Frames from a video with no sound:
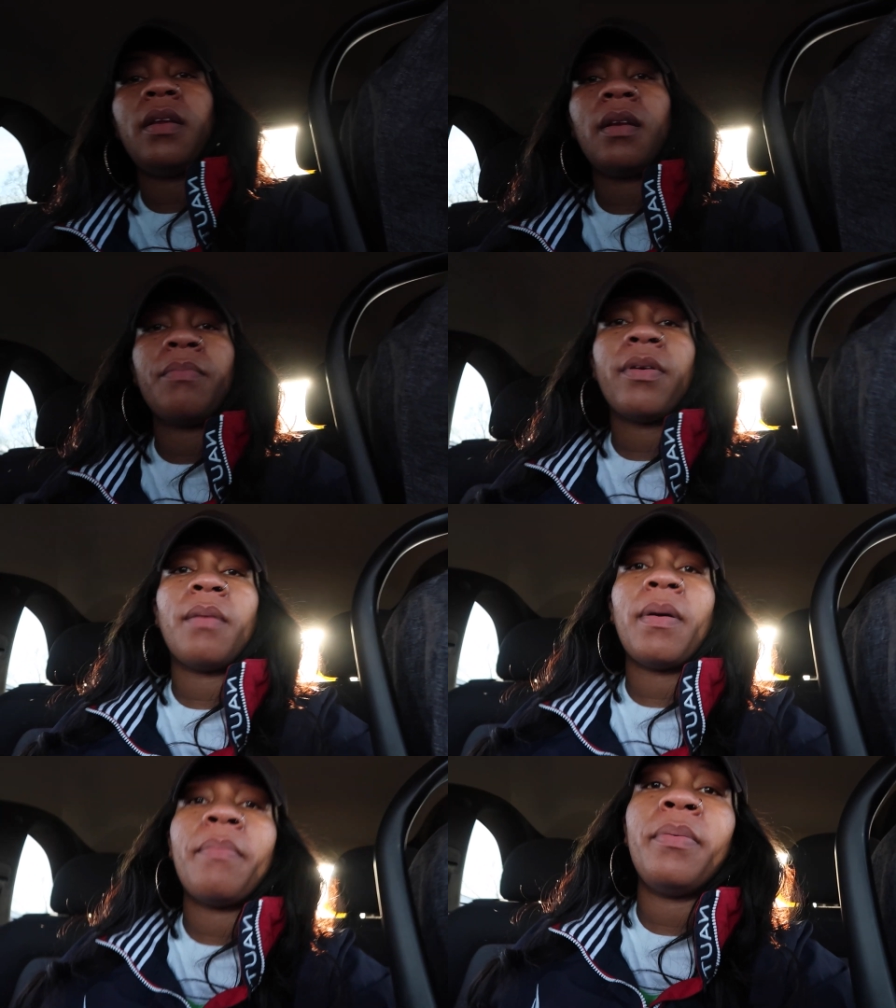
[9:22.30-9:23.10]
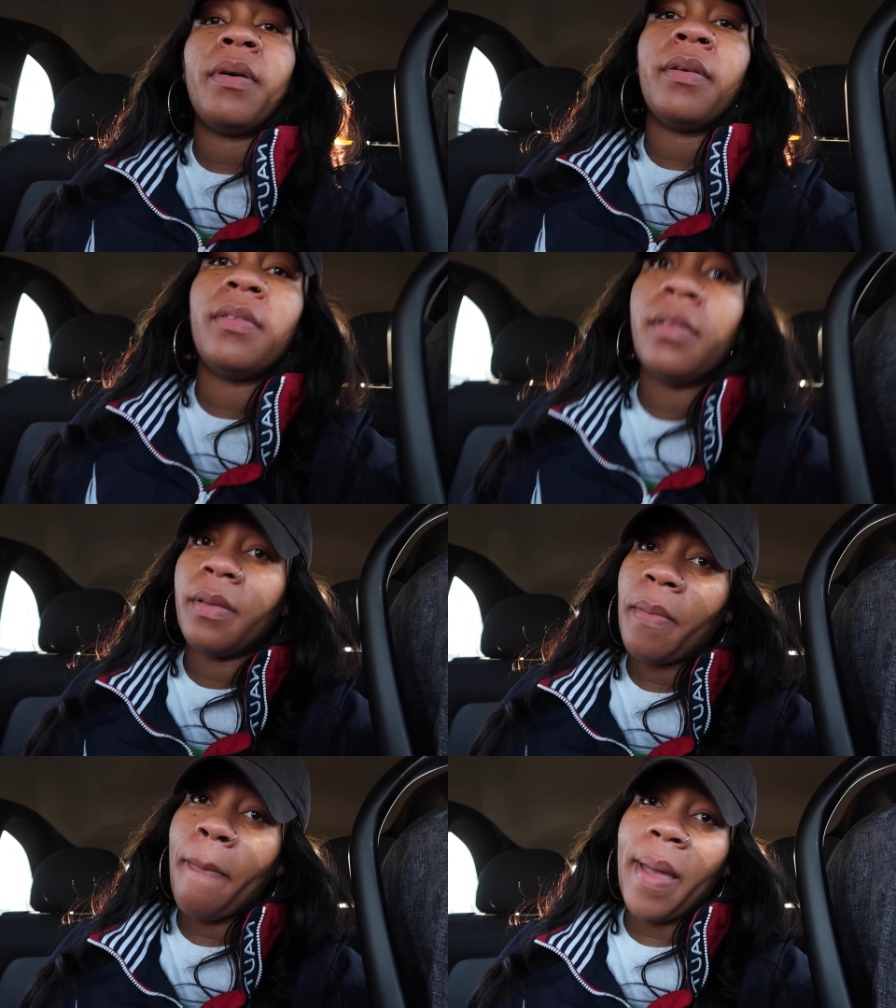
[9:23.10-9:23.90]
then i'm bringing my butts
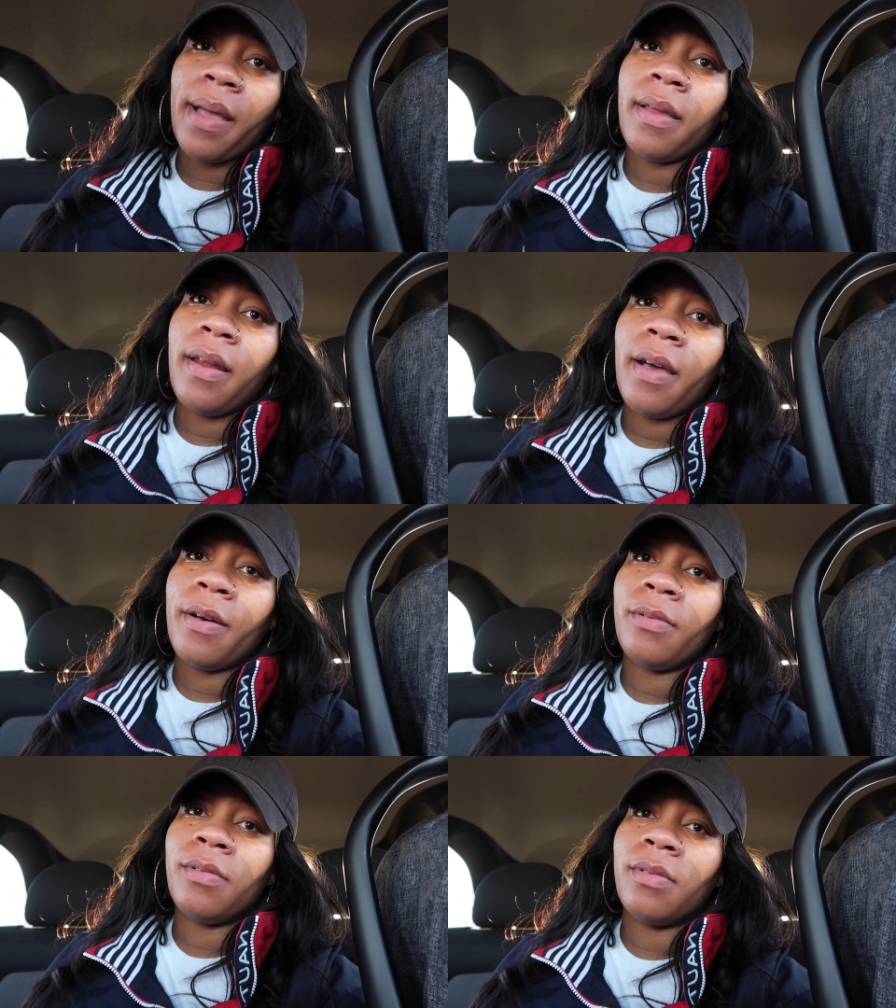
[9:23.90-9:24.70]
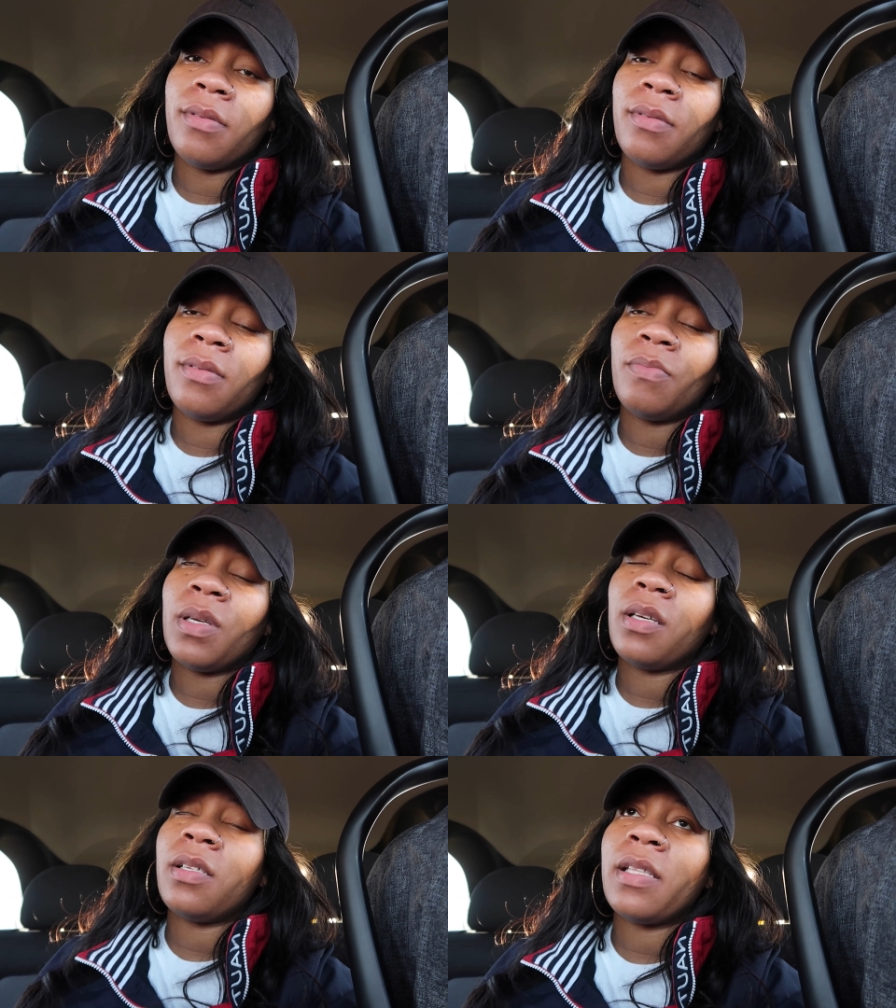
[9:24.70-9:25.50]
back in the house
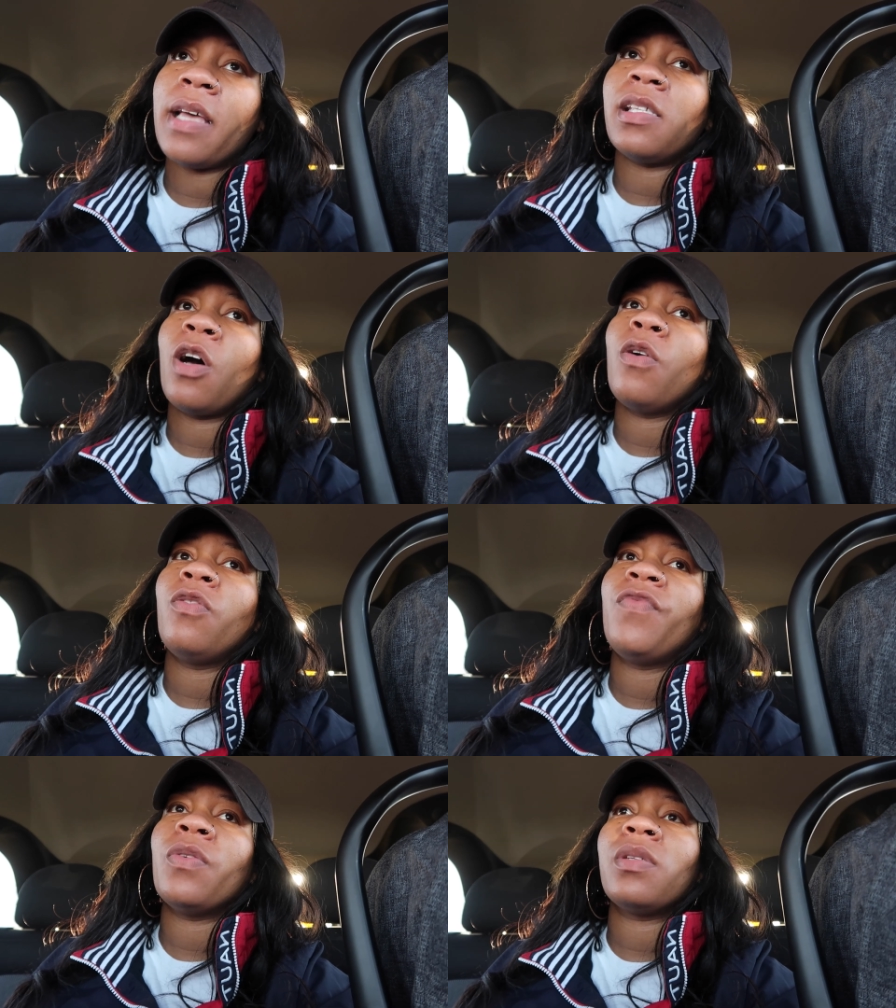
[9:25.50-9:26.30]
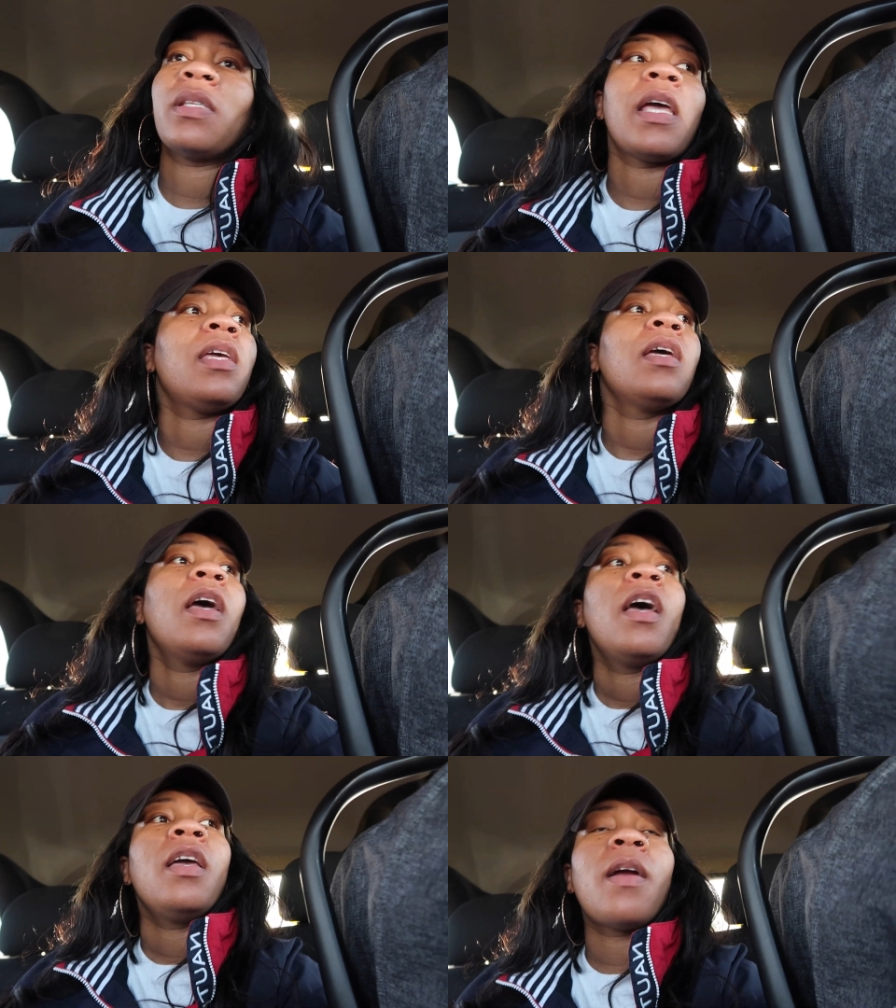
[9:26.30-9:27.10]
because as the old folks say
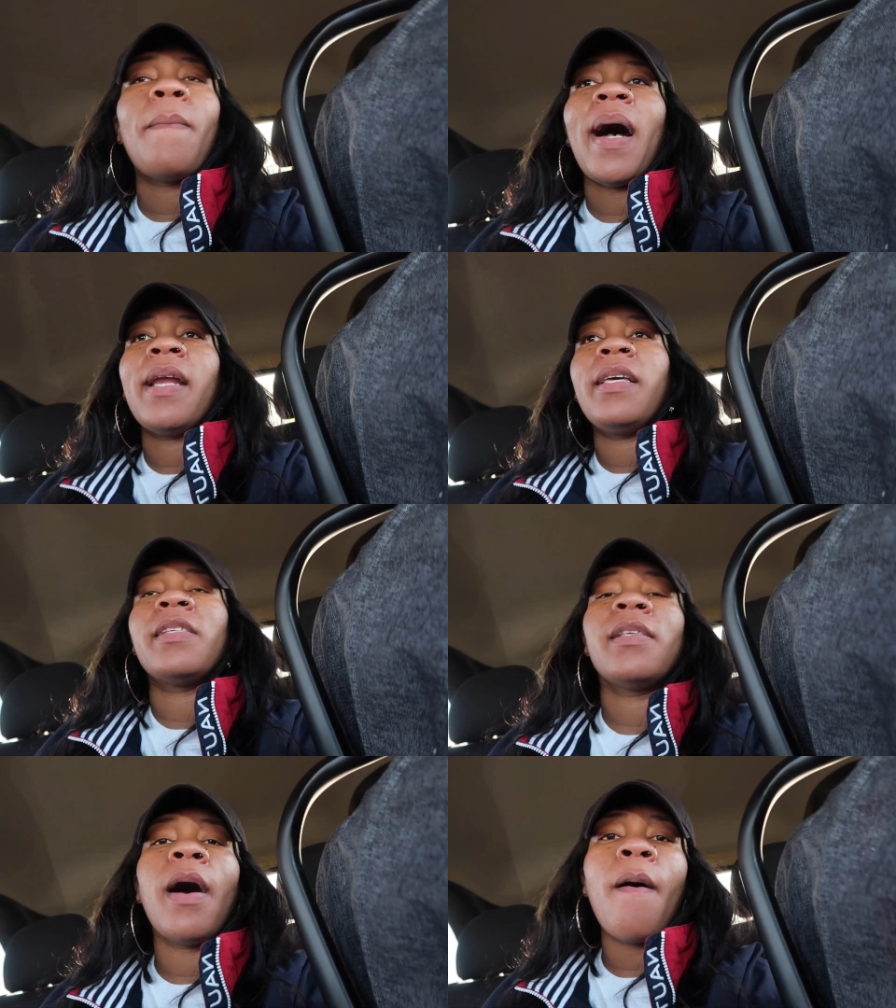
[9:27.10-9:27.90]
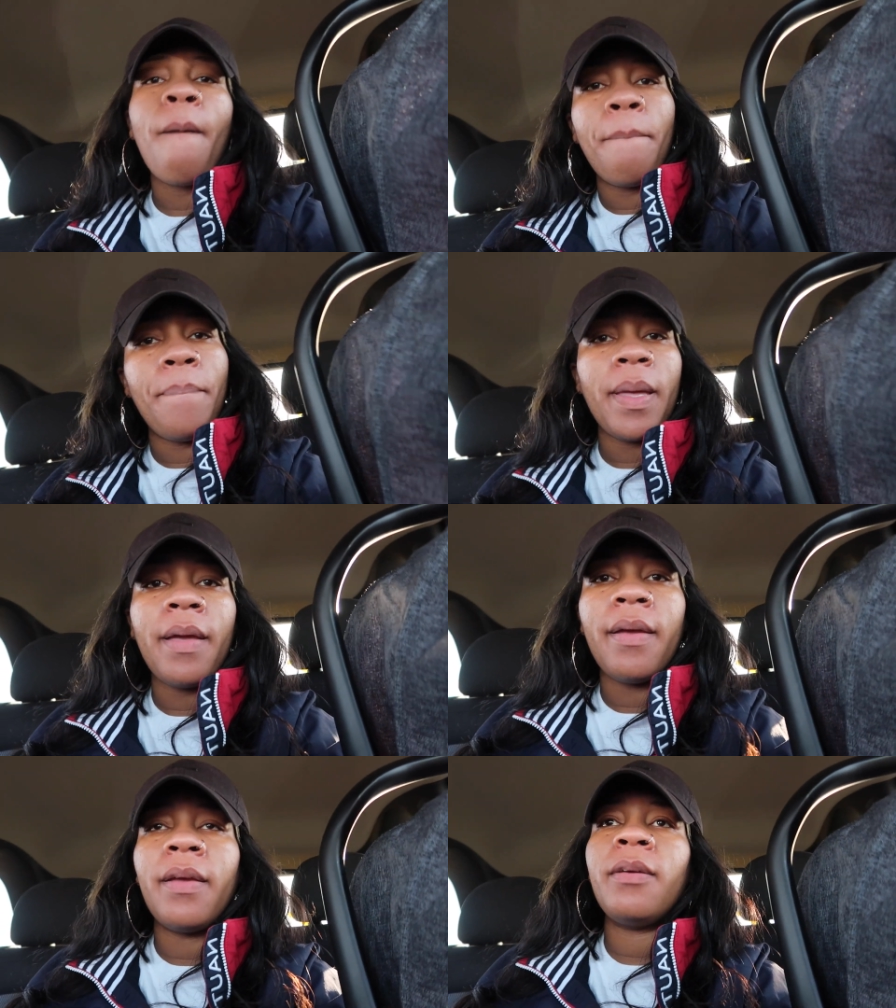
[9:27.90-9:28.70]
your body is open
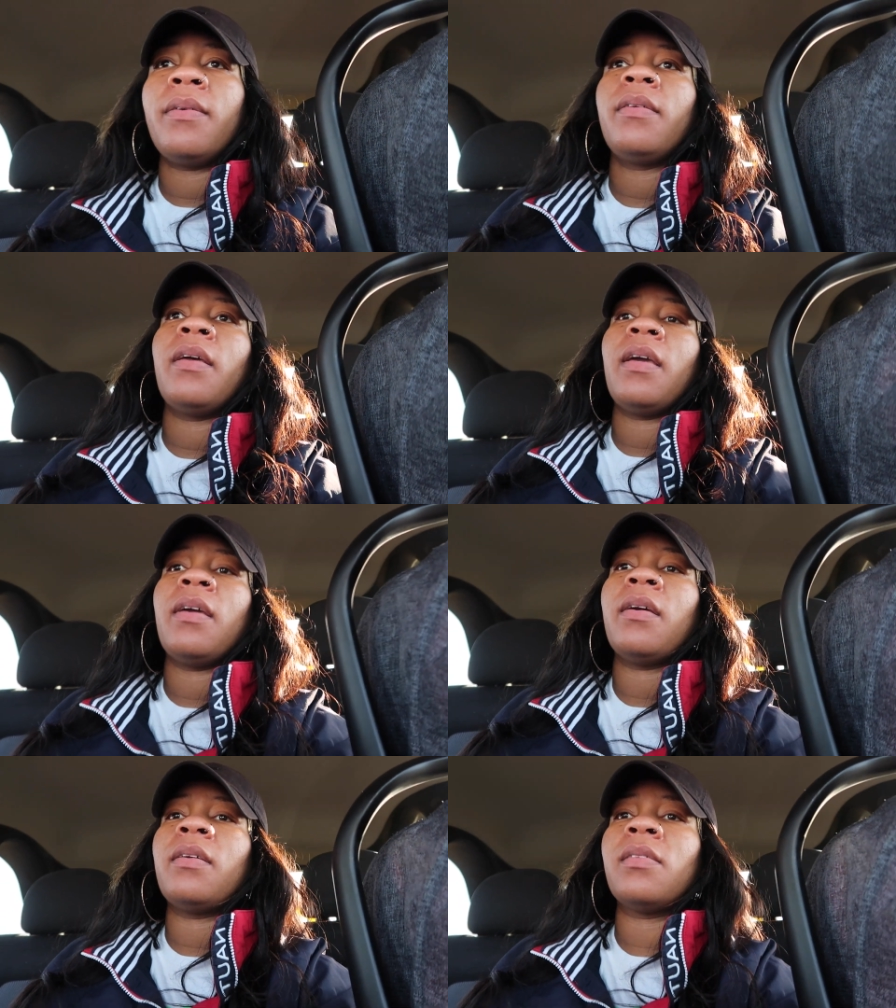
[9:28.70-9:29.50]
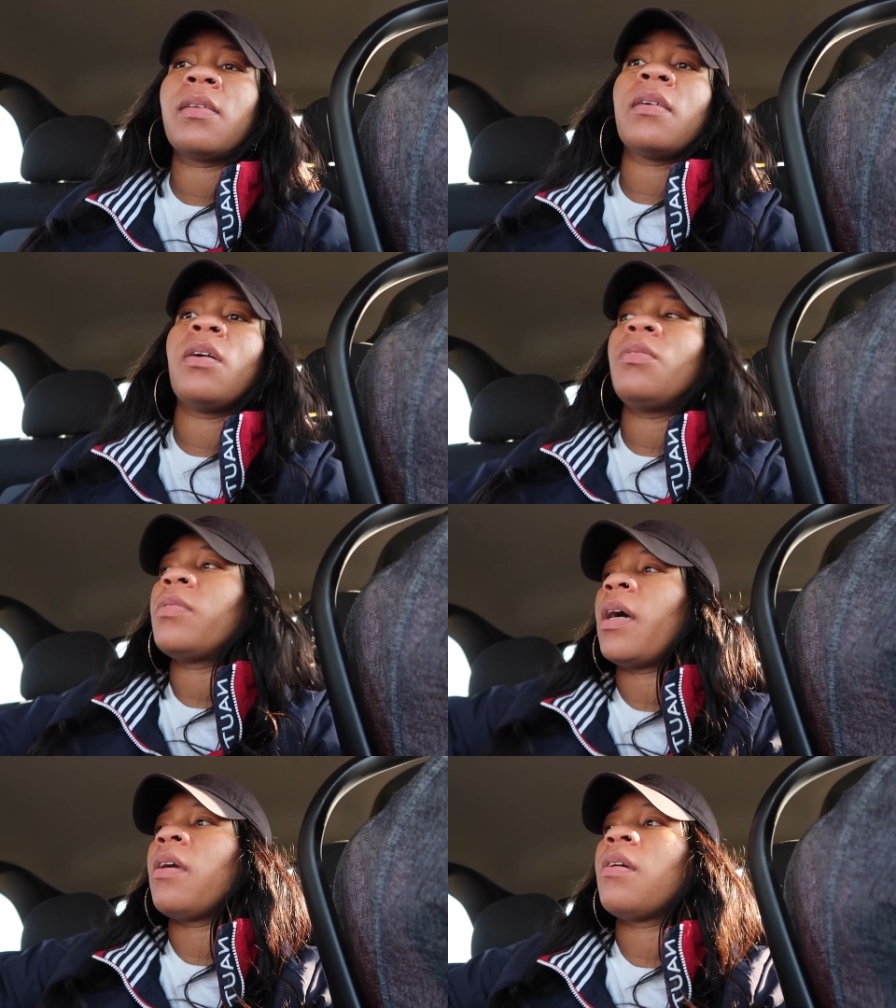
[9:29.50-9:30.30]
and it's
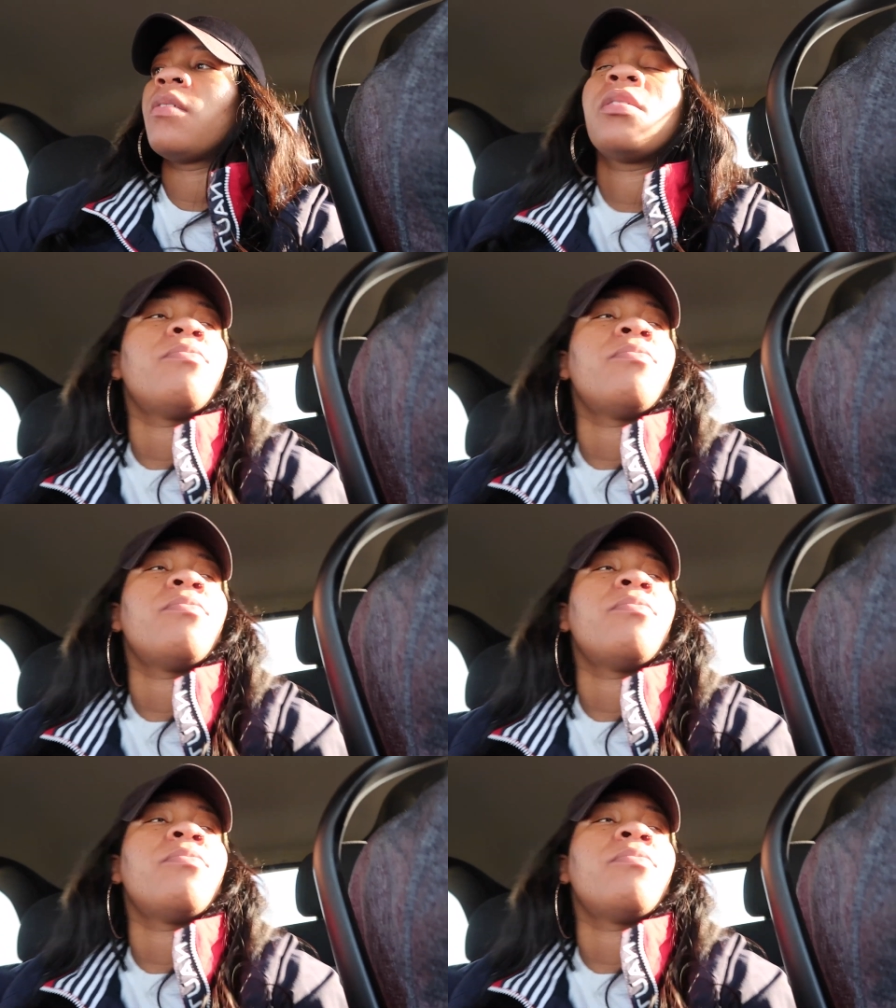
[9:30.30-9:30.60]
cold out here this